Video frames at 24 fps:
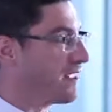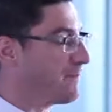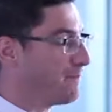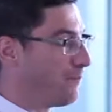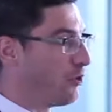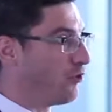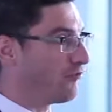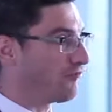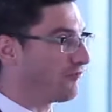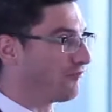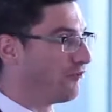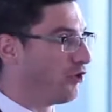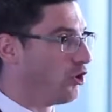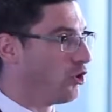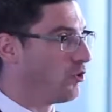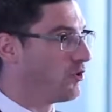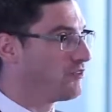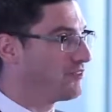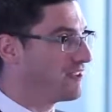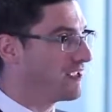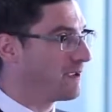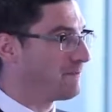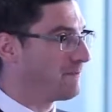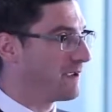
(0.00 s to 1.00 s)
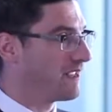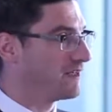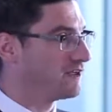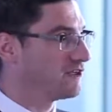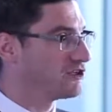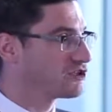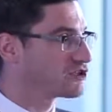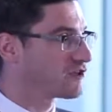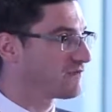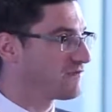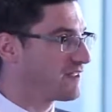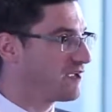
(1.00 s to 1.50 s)
they put forward the
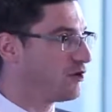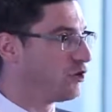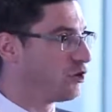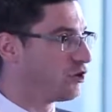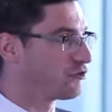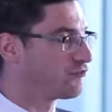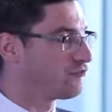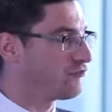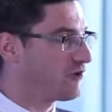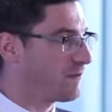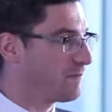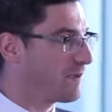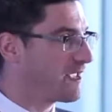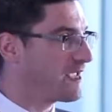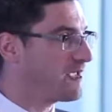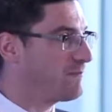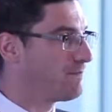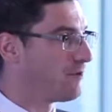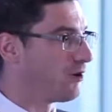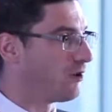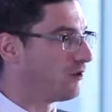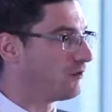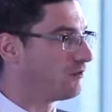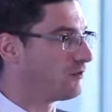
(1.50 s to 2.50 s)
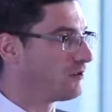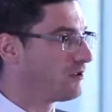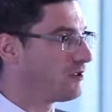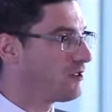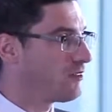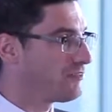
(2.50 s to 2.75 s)
opinions of the ordinary people.